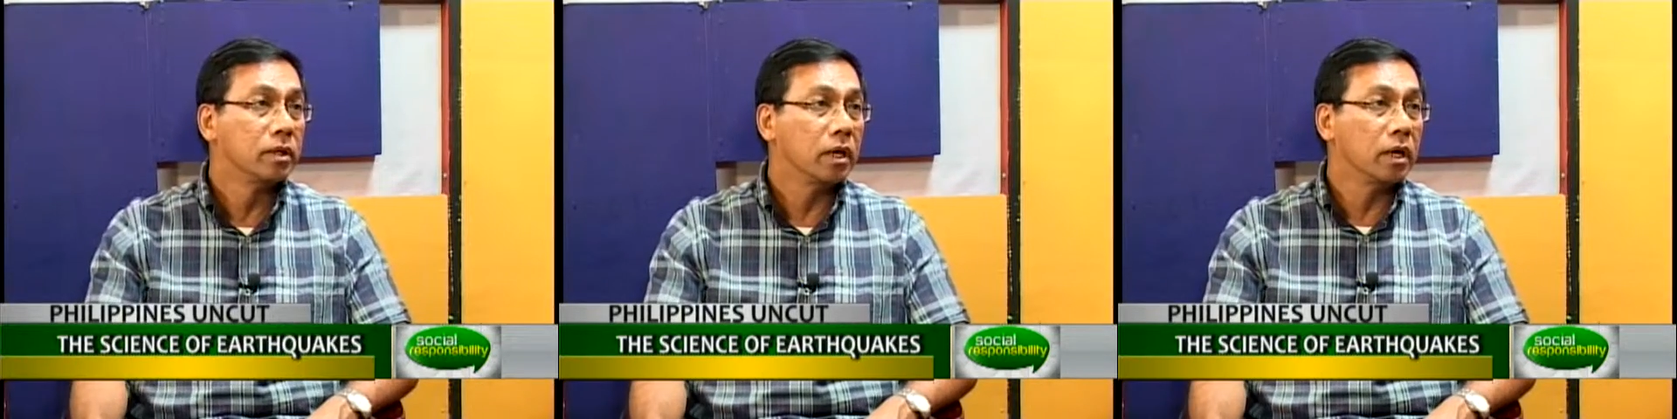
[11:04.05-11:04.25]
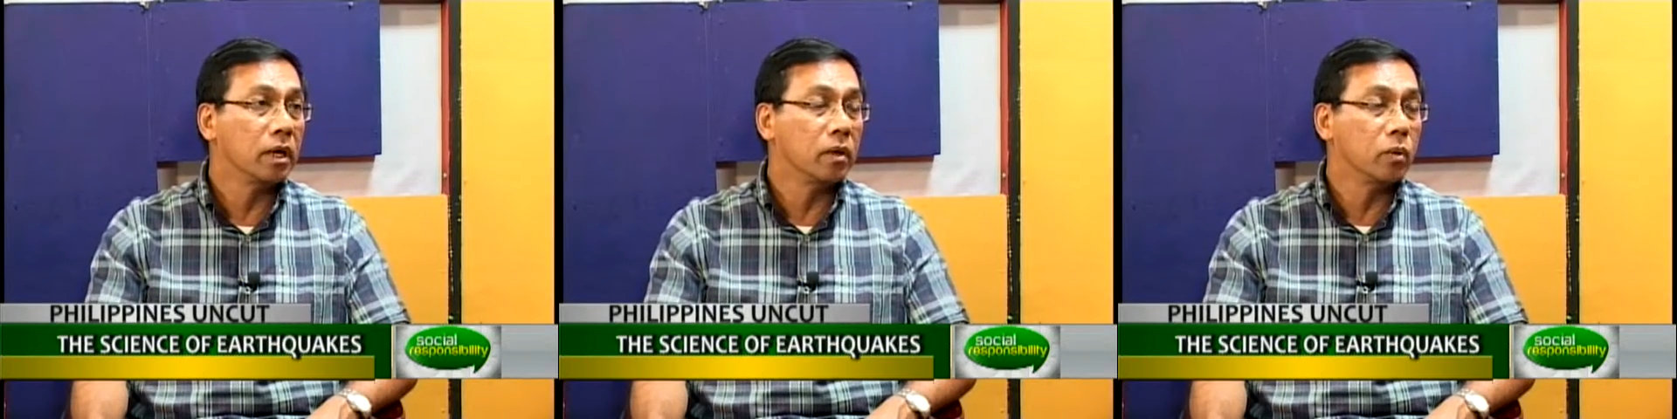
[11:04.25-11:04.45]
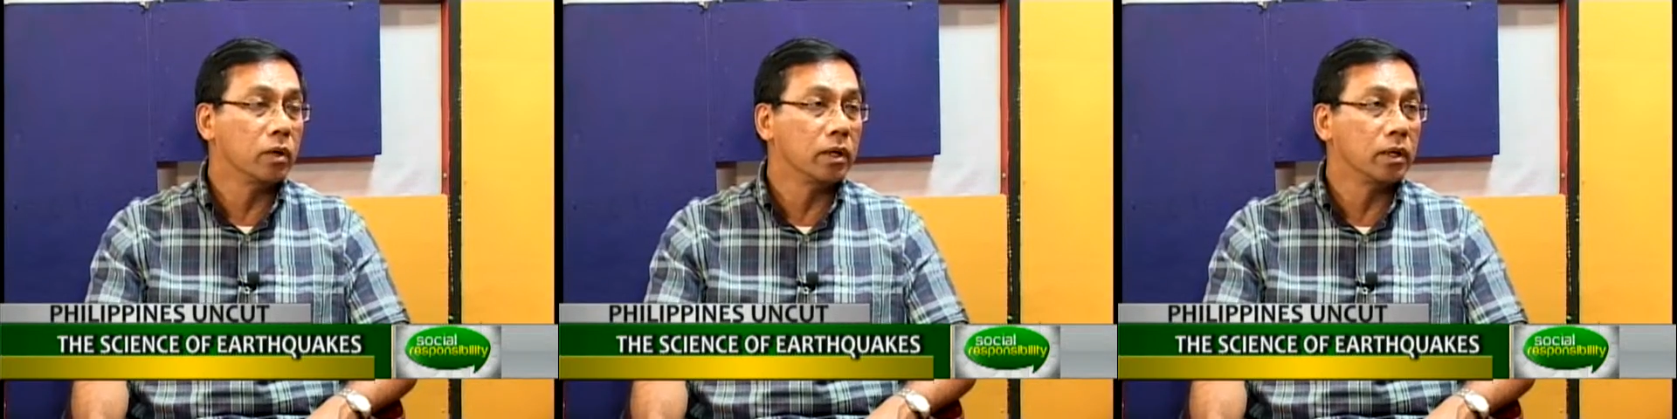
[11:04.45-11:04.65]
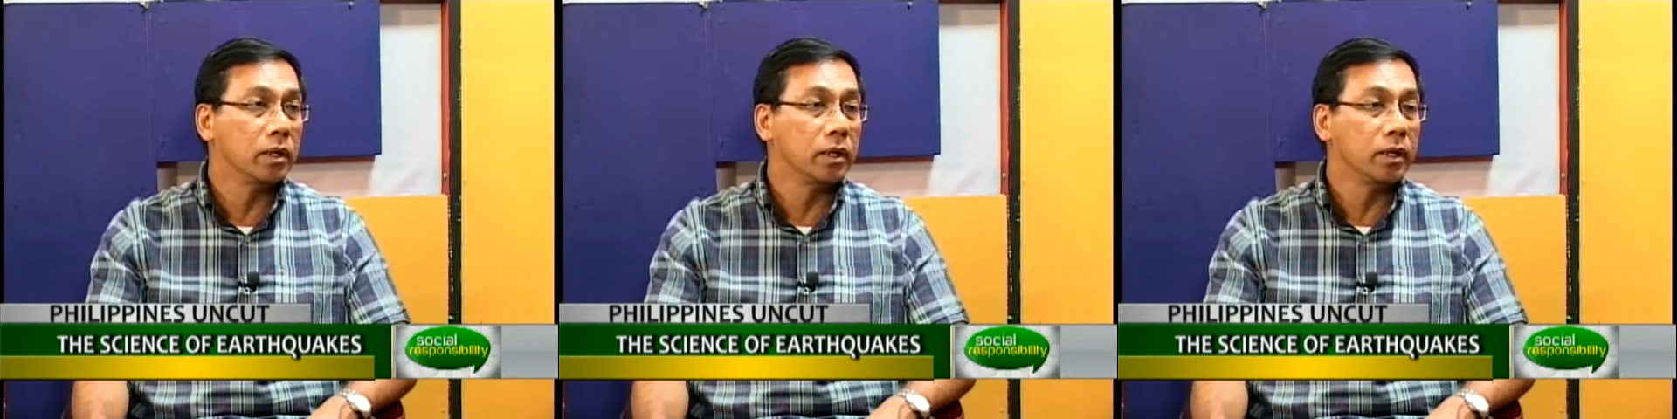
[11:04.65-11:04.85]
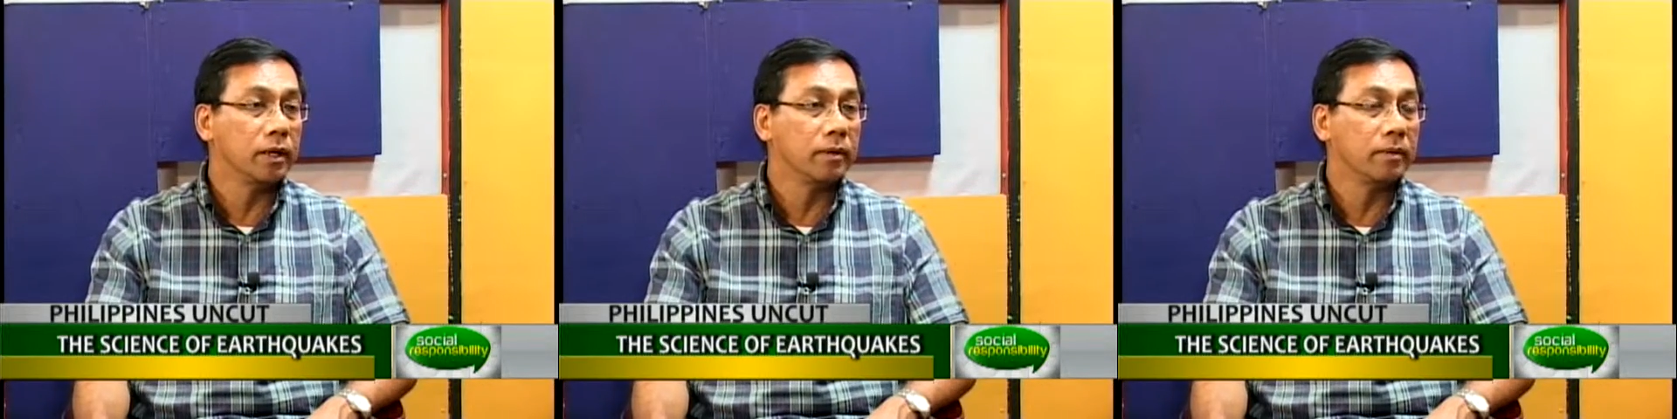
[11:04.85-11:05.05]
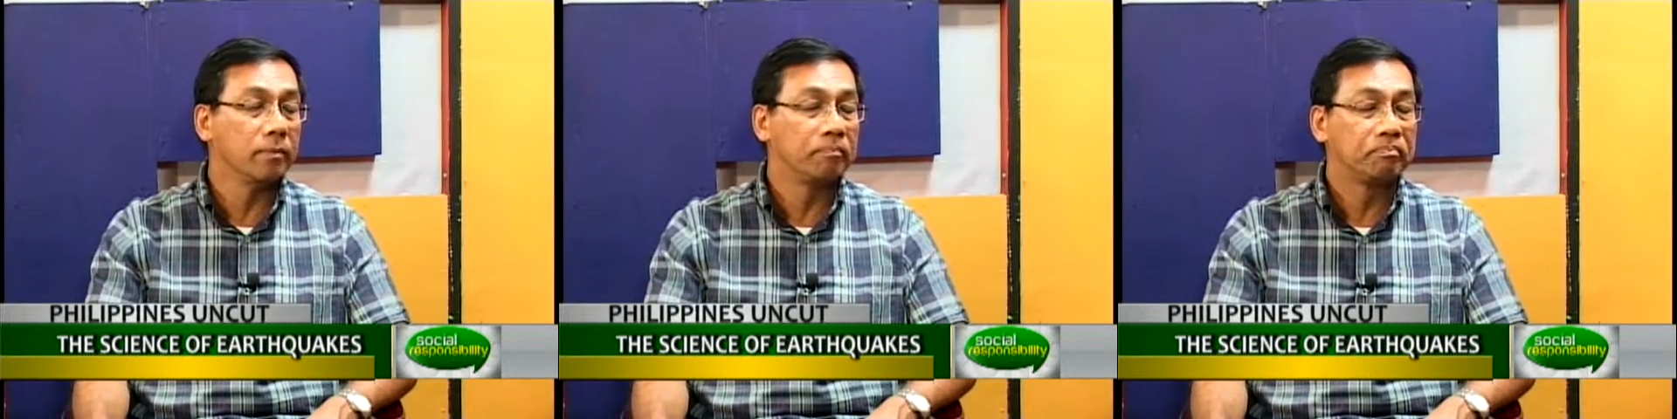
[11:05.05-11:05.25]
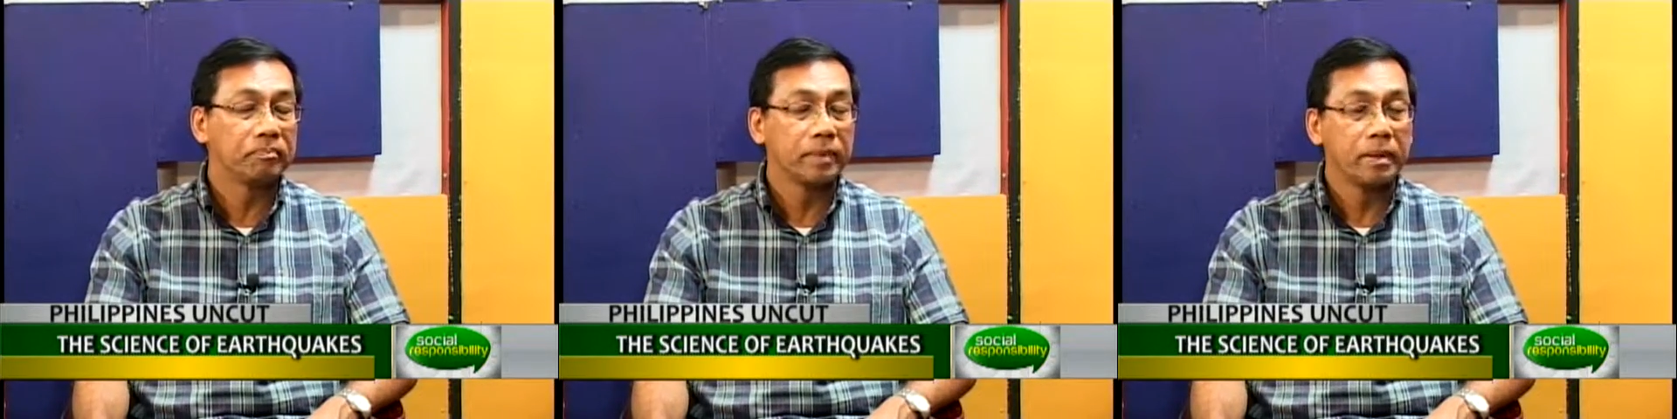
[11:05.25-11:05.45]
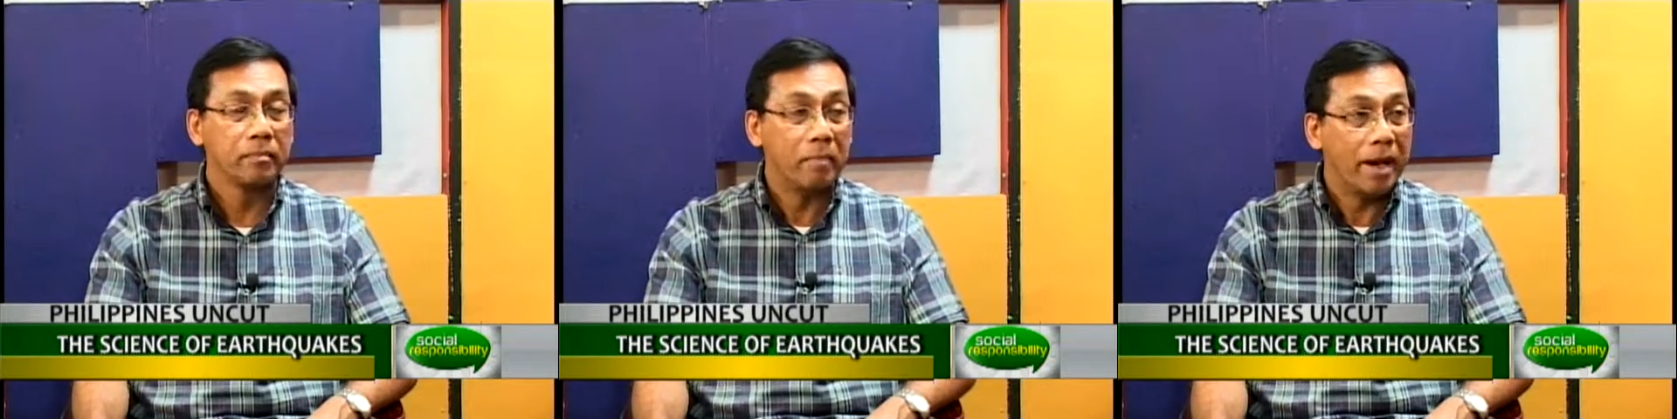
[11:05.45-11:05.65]
will
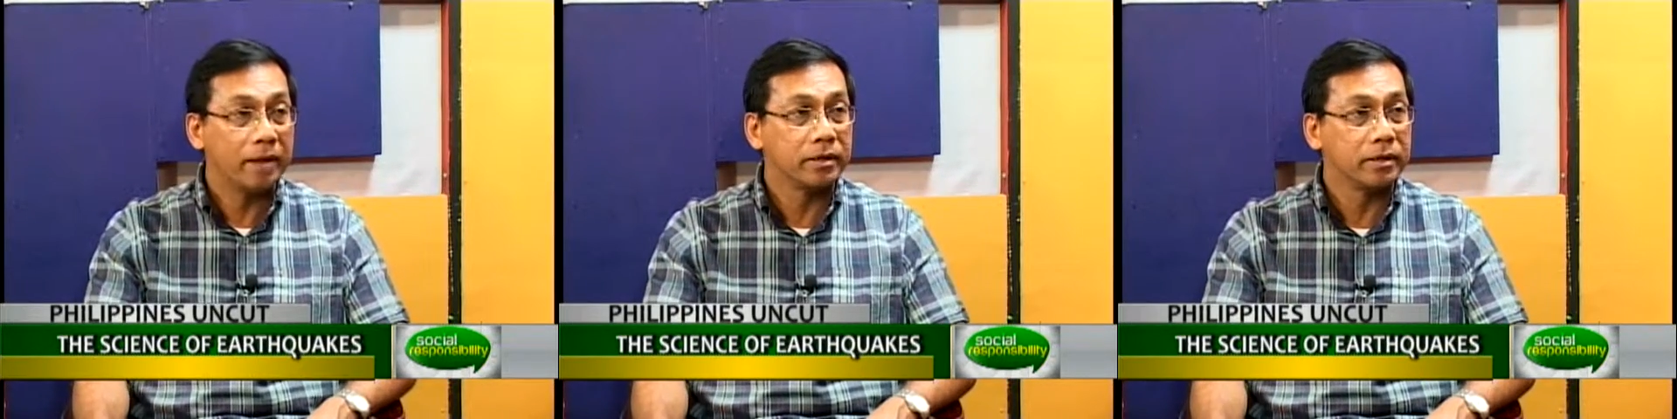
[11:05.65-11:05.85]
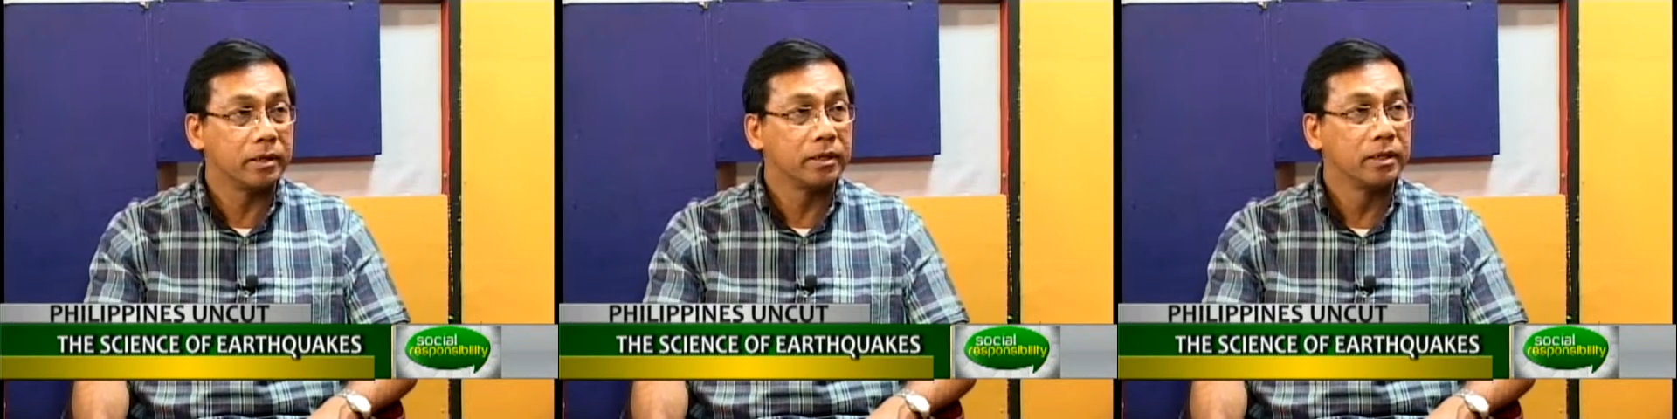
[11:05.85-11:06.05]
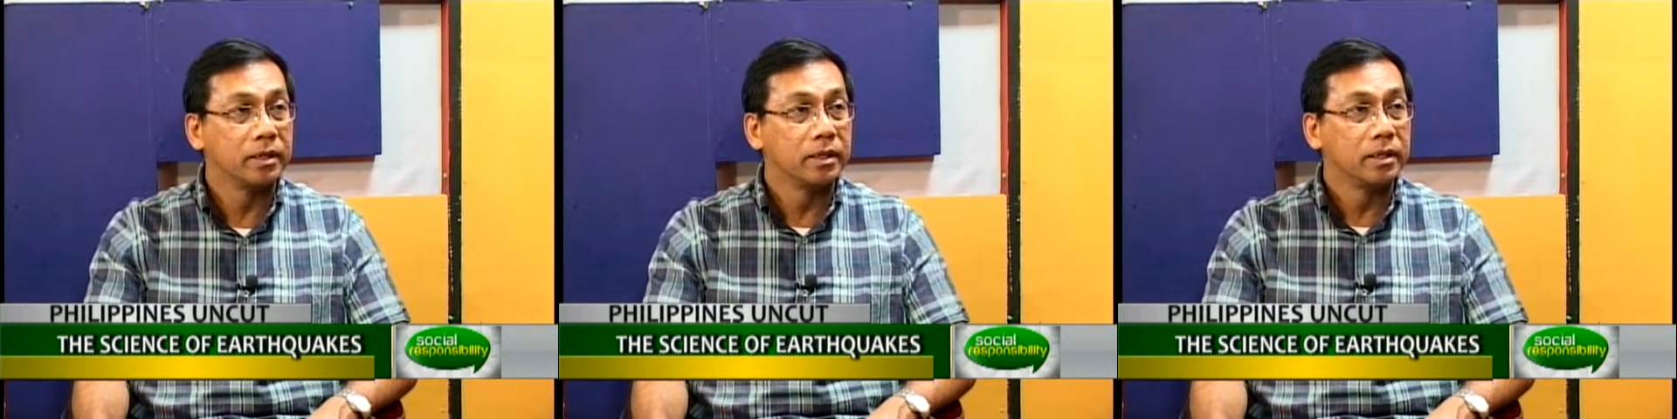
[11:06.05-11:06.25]
matter